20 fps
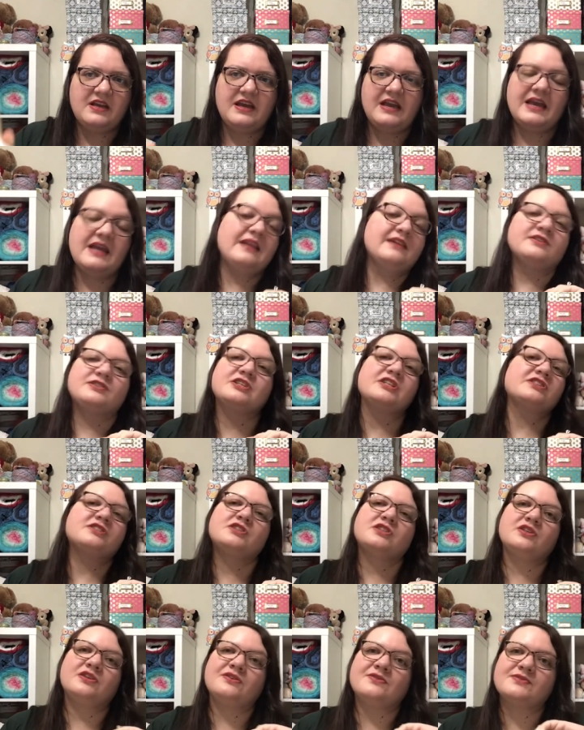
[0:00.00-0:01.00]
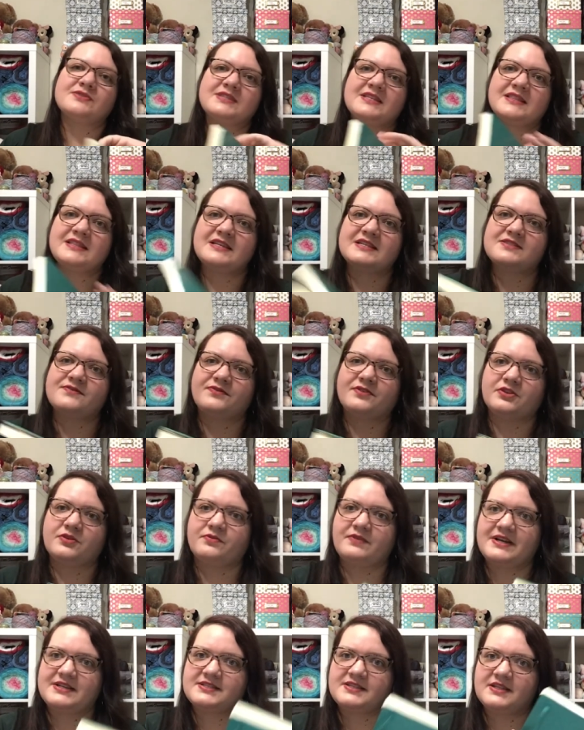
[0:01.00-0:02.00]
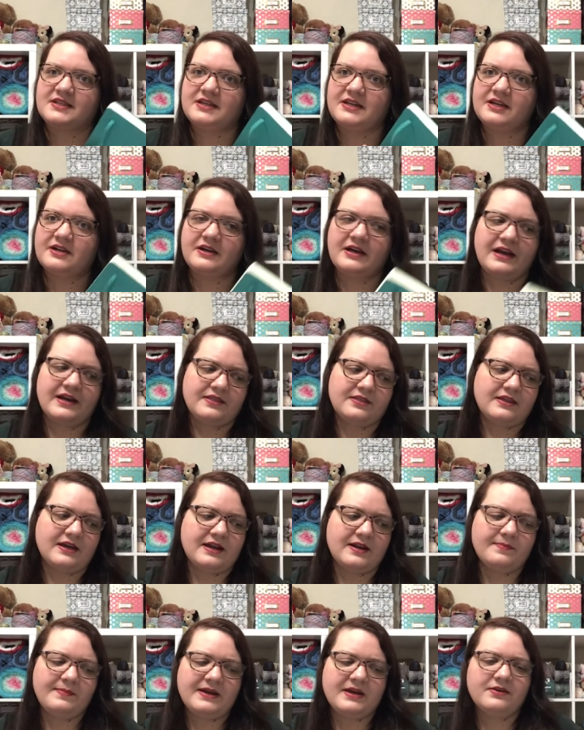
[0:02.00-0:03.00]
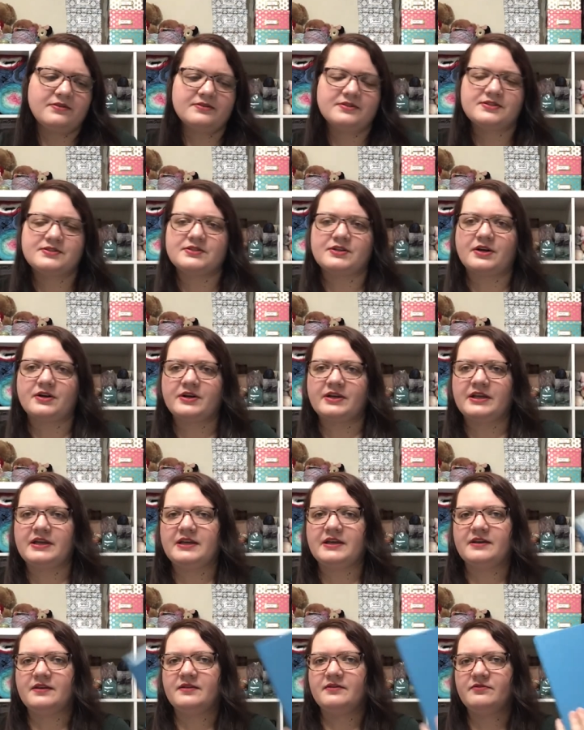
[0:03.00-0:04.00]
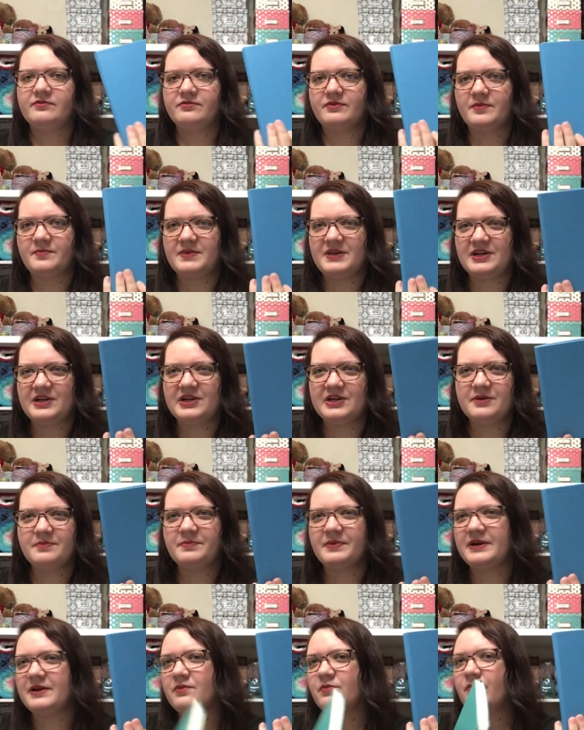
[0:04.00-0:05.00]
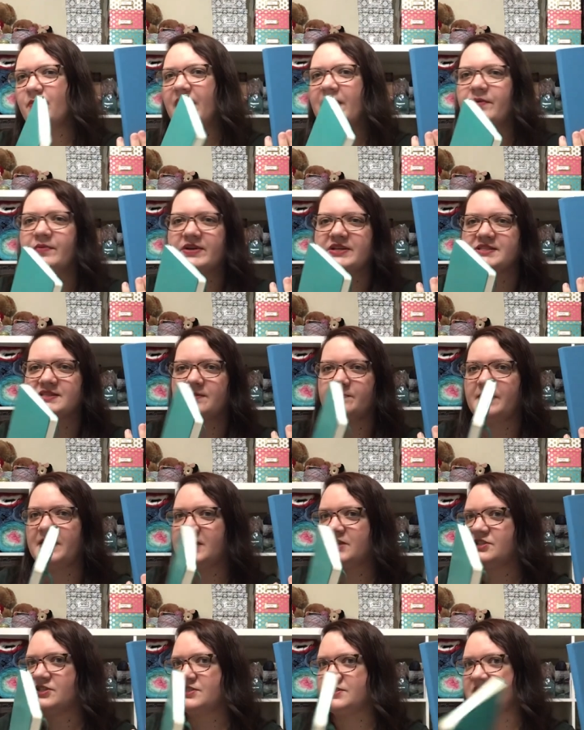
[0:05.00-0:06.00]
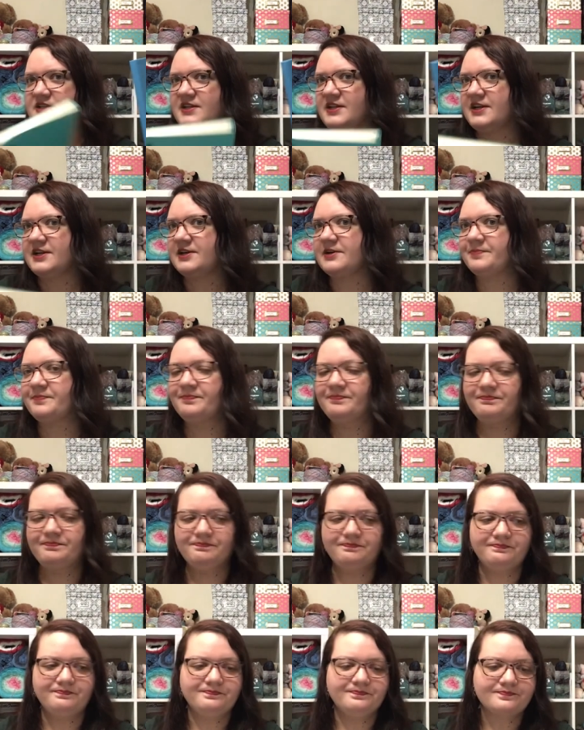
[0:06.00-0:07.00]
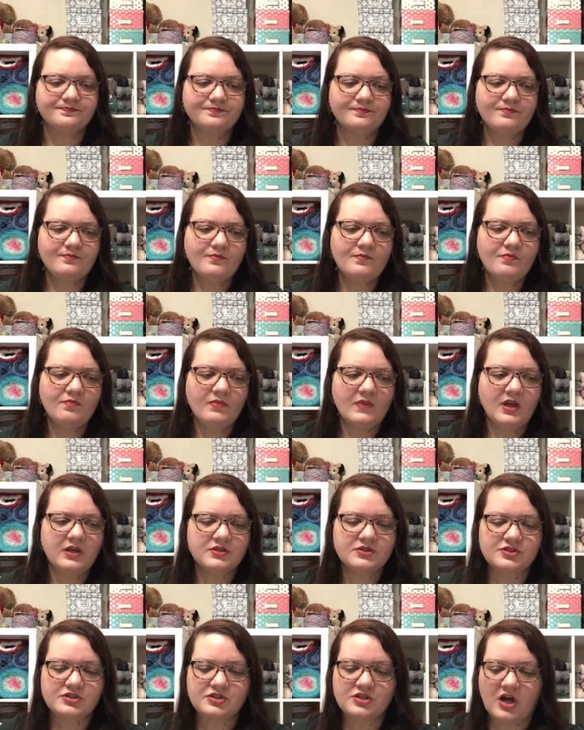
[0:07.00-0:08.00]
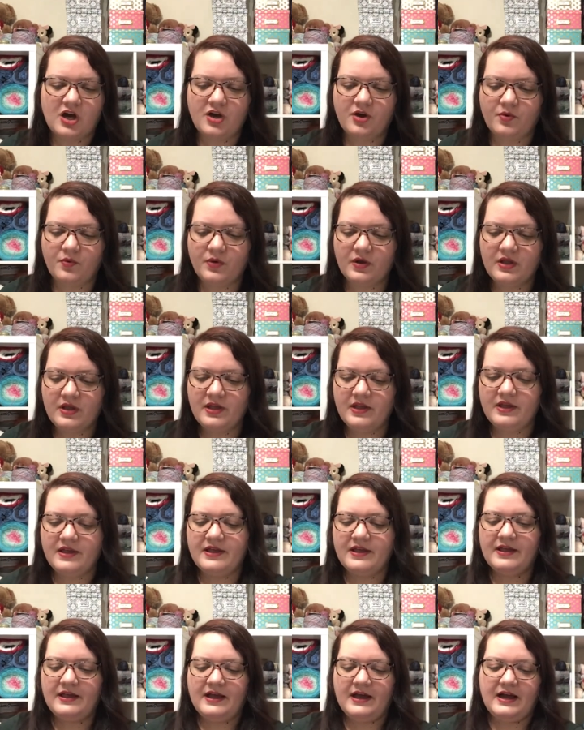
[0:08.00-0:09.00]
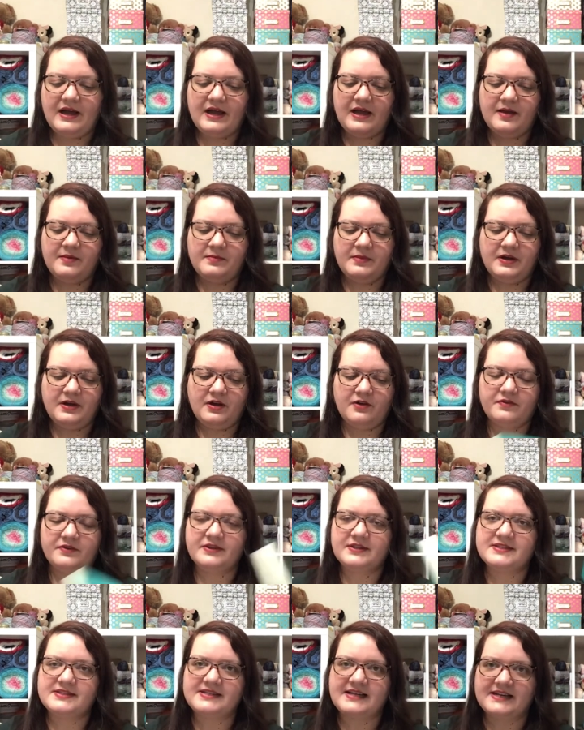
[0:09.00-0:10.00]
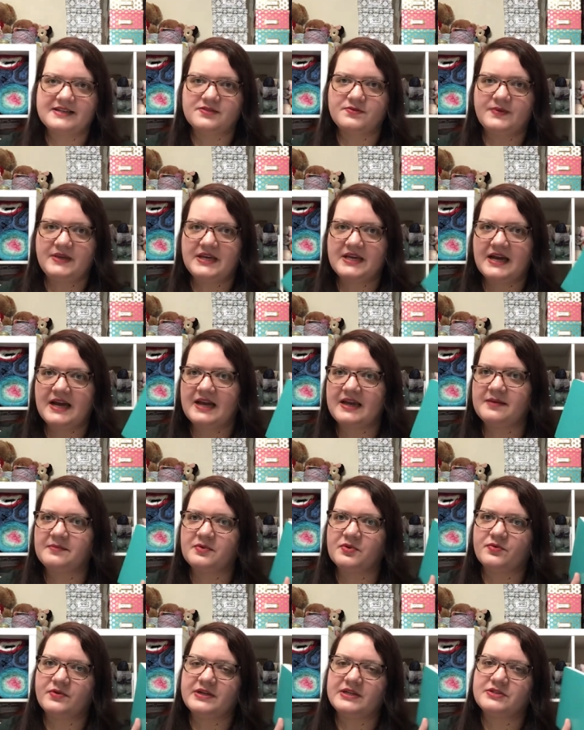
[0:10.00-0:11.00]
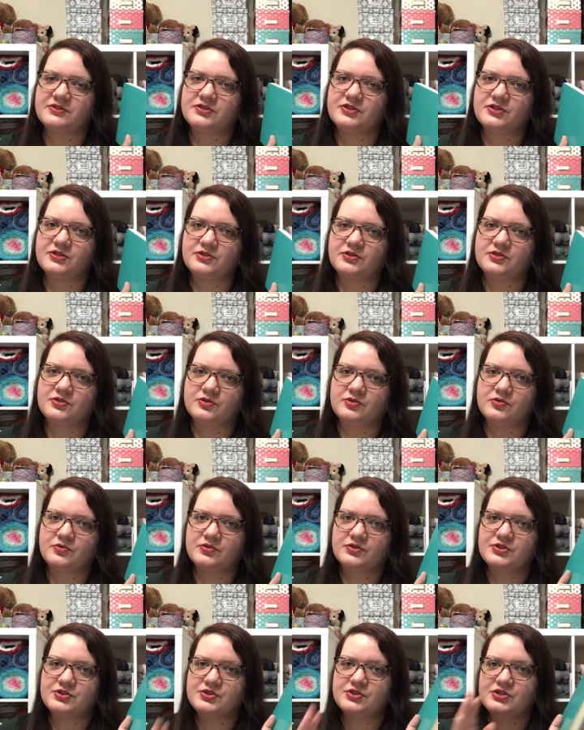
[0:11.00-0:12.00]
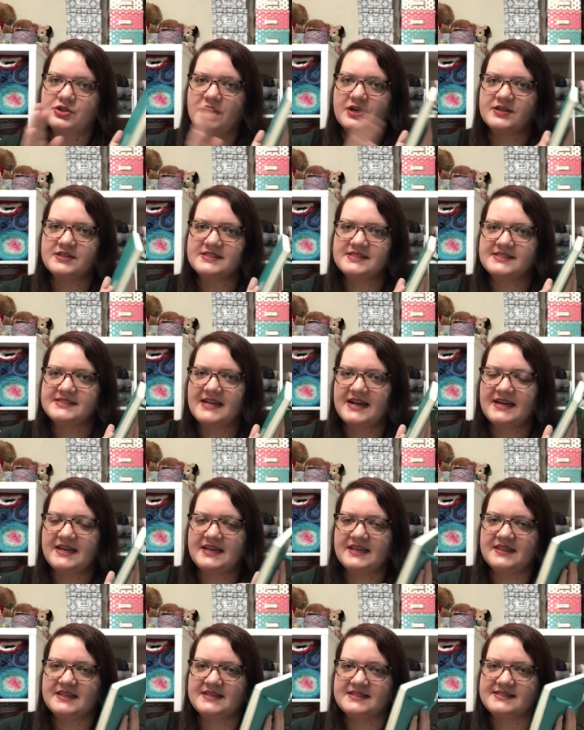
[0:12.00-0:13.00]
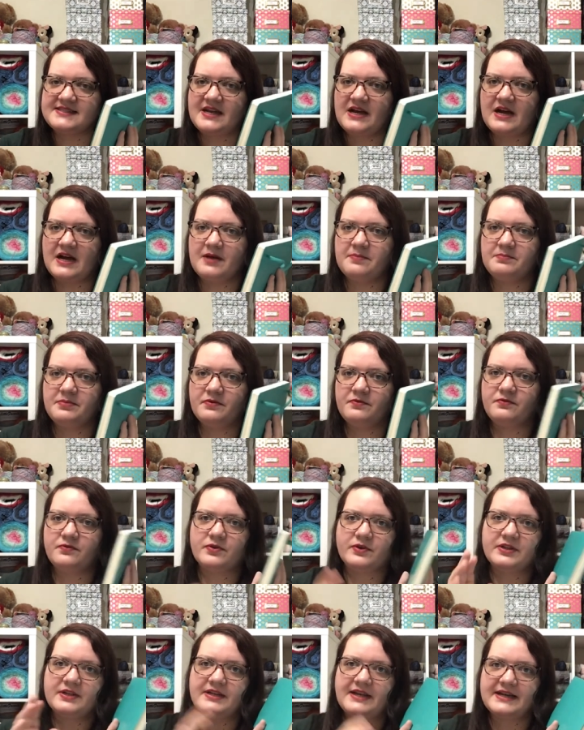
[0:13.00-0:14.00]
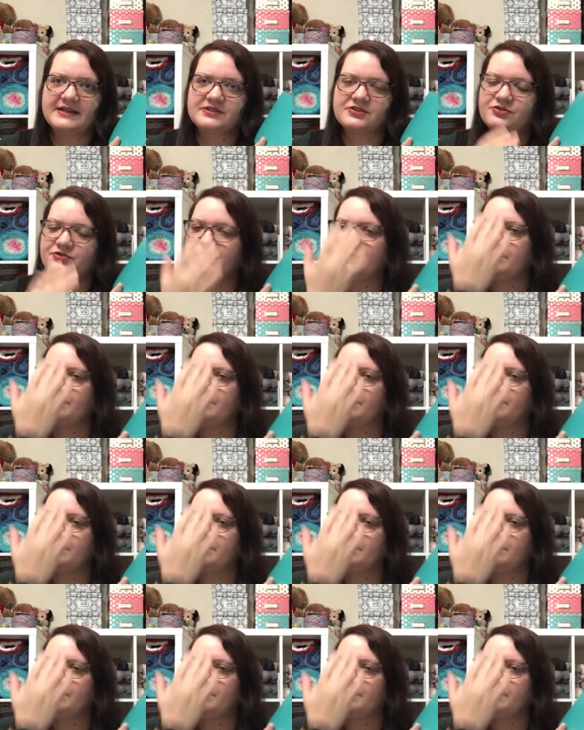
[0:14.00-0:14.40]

and just using this for the rest of the year. I thought about starting from here, but why waste the pages in here? So um, over this next week, I am going to start setting this up for the next three